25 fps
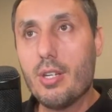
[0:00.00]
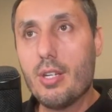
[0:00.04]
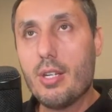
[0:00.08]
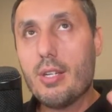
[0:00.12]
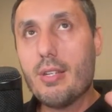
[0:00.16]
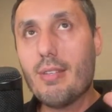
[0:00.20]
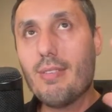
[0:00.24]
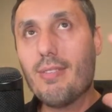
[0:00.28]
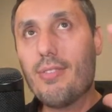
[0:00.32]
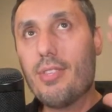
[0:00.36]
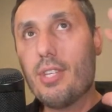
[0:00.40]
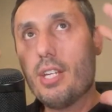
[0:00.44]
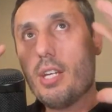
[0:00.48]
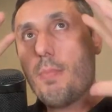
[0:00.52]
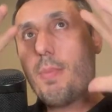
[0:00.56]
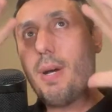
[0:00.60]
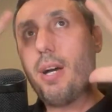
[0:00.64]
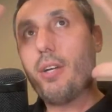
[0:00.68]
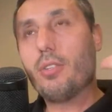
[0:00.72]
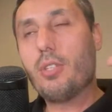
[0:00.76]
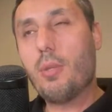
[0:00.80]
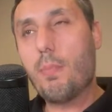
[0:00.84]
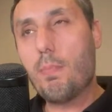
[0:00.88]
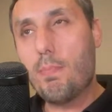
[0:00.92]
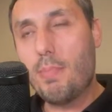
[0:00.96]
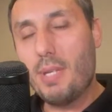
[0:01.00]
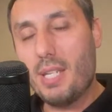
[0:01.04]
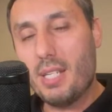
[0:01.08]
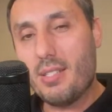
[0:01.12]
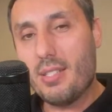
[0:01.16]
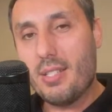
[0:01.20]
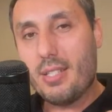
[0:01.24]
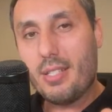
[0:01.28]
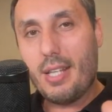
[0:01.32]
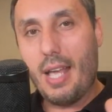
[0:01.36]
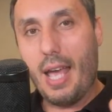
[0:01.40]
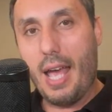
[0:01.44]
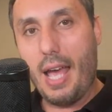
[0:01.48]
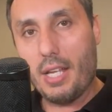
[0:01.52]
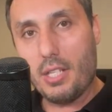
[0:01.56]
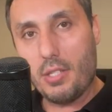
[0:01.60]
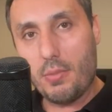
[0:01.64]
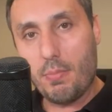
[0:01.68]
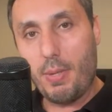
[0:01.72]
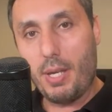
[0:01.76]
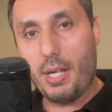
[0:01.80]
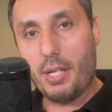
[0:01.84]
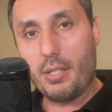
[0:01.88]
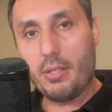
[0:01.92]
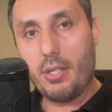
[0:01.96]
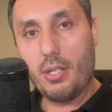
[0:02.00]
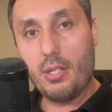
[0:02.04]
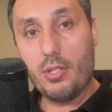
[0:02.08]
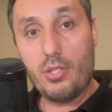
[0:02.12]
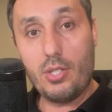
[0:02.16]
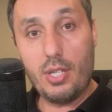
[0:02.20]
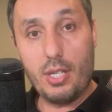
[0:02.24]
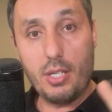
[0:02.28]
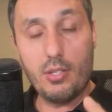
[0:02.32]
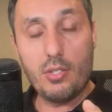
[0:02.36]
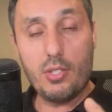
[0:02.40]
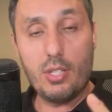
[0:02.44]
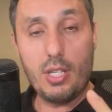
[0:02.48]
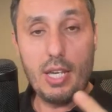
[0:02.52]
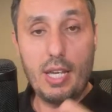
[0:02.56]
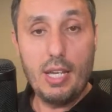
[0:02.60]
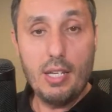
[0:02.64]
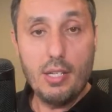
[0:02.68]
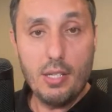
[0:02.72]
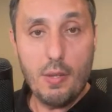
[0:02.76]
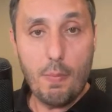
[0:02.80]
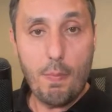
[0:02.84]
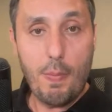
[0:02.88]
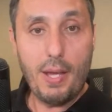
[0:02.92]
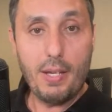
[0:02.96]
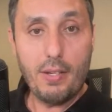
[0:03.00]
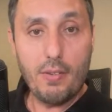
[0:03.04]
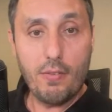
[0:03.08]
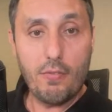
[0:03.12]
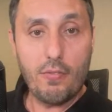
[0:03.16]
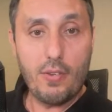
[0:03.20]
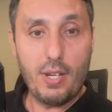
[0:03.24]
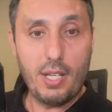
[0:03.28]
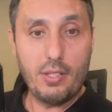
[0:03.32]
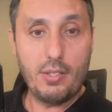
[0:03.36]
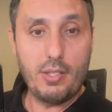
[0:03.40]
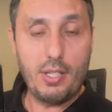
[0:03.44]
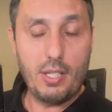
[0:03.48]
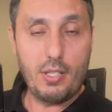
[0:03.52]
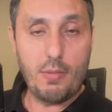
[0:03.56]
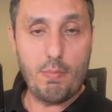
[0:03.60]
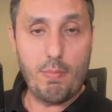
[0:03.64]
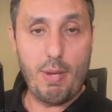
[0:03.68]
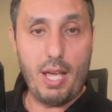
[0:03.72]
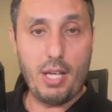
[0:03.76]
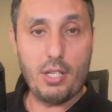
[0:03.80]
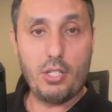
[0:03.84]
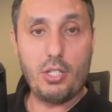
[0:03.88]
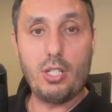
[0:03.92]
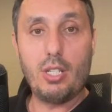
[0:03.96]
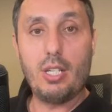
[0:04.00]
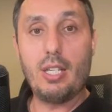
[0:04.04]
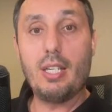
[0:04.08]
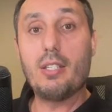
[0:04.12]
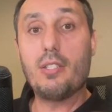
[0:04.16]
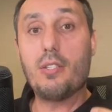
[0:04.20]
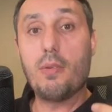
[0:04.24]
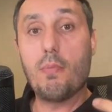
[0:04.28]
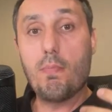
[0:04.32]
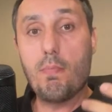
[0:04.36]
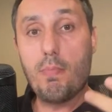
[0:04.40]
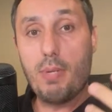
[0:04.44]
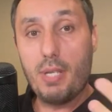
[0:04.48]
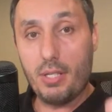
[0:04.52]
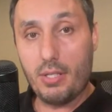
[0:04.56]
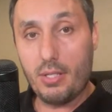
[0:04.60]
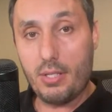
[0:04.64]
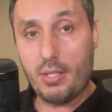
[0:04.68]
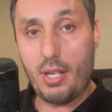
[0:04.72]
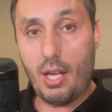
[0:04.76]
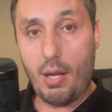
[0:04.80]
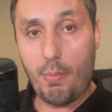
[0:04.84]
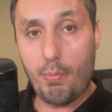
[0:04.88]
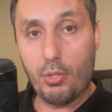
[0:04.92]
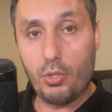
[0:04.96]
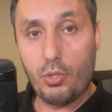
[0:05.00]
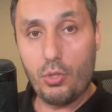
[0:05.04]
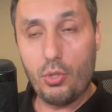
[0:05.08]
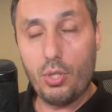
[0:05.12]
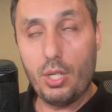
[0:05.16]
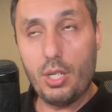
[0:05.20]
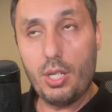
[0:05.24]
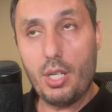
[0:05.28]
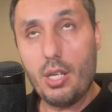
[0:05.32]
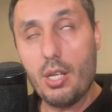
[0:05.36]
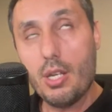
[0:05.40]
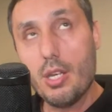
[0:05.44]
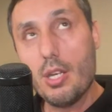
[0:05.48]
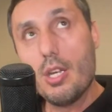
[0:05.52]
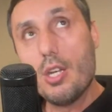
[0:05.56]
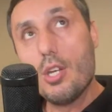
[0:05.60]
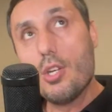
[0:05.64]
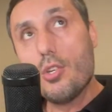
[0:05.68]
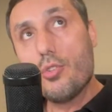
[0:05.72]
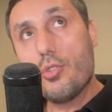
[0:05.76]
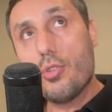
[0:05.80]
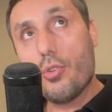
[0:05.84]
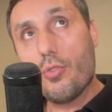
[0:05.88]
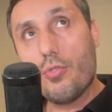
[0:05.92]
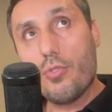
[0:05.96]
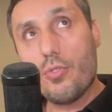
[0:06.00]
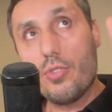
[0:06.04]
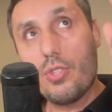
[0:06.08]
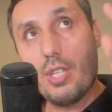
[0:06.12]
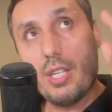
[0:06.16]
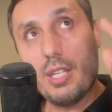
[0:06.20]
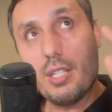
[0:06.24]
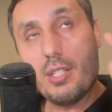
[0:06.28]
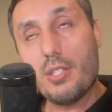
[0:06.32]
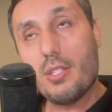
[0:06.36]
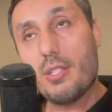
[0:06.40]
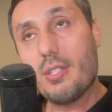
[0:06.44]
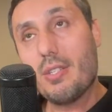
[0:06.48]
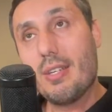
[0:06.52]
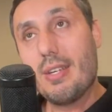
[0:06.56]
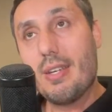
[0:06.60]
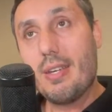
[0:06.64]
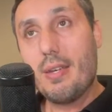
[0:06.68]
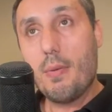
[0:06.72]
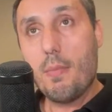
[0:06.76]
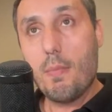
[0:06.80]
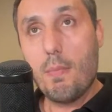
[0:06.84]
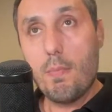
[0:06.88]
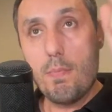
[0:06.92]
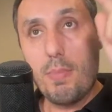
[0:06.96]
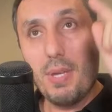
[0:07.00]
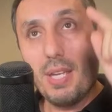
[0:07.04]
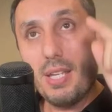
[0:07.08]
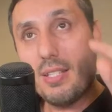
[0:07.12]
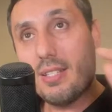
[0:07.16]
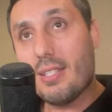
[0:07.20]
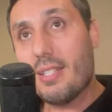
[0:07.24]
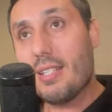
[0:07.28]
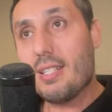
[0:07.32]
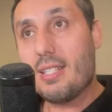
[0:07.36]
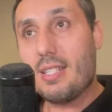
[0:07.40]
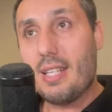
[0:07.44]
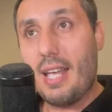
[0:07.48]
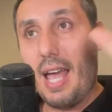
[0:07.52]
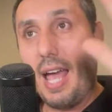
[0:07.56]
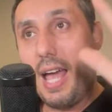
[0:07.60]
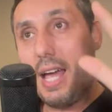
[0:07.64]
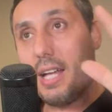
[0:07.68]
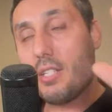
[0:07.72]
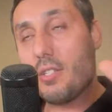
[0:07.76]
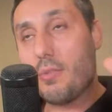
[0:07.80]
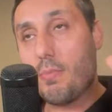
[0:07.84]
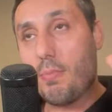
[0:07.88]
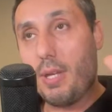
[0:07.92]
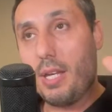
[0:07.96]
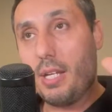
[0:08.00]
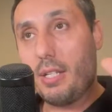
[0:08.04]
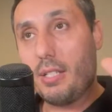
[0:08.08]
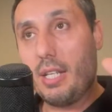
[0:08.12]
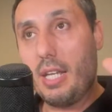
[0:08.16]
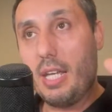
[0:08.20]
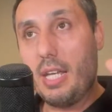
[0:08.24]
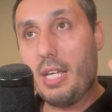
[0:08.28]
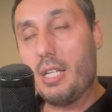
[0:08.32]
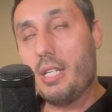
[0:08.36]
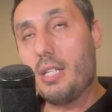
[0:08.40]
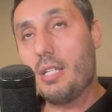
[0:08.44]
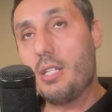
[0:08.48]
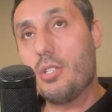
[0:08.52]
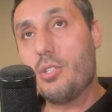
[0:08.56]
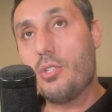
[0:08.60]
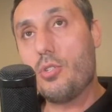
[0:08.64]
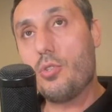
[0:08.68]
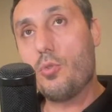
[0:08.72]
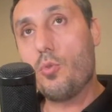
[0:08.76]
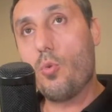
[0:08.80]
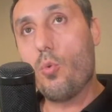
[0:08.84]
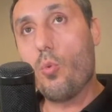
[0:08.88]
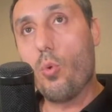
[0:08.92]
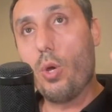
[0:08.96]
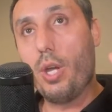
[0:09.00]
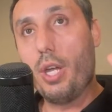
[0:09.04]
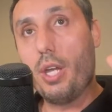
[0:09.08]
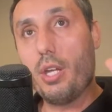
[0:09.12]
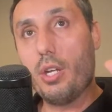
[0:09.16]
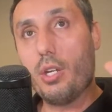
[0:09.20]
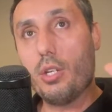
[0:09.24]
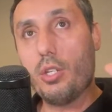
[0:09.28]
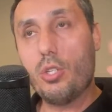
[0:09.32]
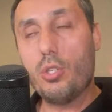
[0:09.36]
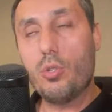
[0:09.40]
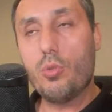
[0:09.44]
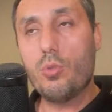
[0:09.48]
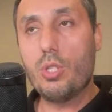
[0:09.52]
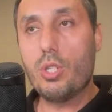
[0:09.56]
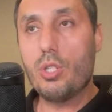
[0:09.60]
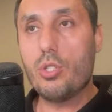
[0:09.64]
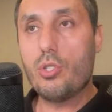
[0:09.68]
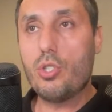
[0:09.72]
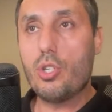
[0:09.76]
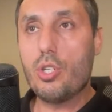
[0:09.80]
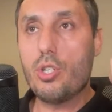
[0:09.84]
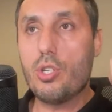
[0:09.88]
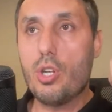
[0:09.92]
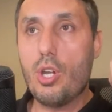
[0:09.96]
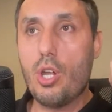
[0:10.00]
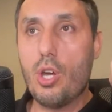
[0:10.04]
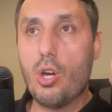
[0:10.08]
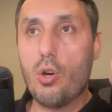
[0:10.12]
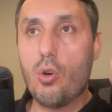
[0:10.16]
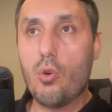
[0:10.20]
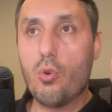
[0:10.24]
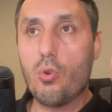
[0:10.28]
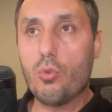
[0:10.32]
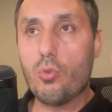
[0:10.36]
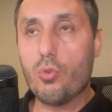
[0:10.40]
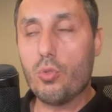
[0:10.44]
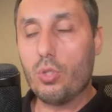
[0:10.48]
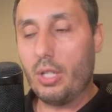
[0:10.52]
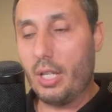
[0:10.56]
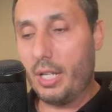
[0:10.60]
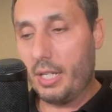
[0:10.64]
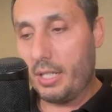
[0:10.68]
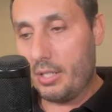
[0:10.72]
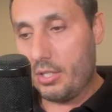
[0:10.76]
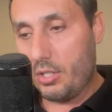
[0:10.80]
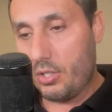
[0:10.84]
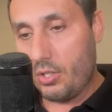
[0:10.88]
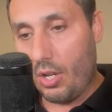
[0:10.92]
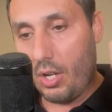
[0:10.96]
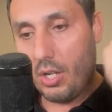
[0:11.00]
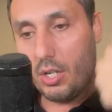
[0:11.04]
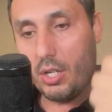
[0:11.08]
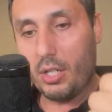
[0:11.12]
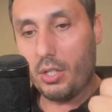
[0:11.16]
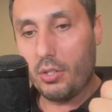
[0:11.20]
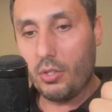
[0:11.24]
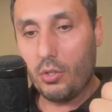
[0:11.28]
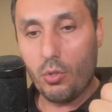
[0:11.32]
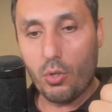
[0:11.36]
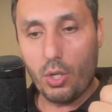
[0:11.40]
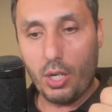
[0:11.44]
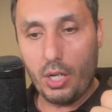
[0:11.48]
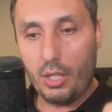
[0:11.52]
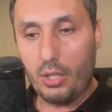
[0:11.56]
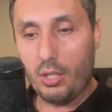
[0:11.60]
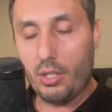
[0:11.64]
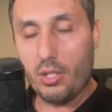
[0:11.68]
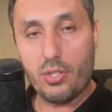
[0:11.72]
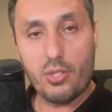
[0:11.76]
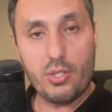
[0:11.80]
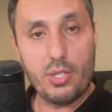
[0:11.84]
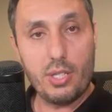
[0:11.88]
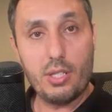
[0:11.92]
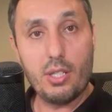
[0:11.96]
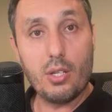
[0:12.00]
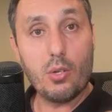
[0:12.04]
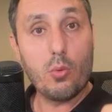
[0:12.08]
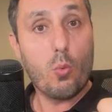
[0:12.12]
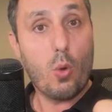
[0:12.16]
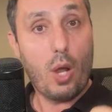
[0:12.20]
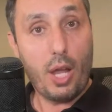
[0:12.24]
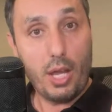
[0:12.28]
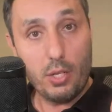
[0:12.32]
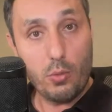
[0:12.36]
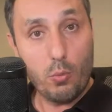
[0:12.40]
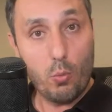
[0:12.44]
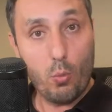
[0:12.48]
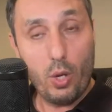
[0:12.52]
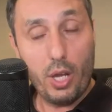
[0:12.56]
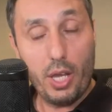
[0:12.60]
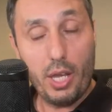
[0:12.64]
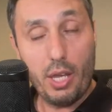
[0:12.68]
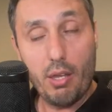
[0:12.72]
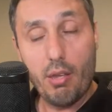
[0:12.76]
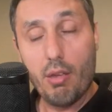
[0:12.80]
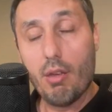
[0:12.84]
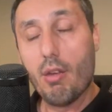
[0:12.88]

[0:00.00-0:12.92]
think about the business aspect. Since independent freight dispatching is a business opportunity, so this business aspect is where you need to know, like, starting your LLC the right way,